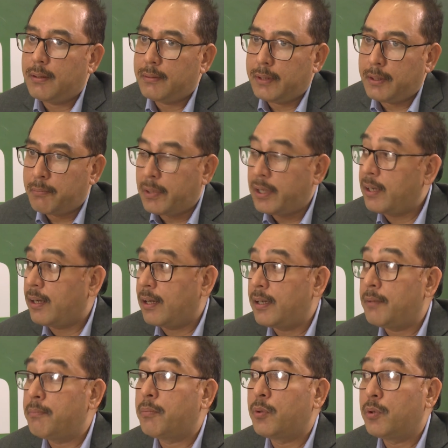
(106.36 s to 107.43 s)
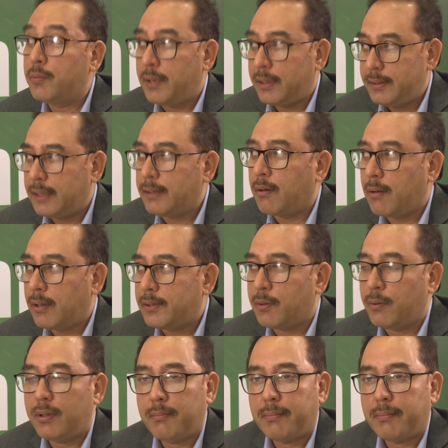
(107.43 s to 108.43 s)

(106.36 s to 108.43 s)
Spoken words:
numerically improve HDL cholesterol,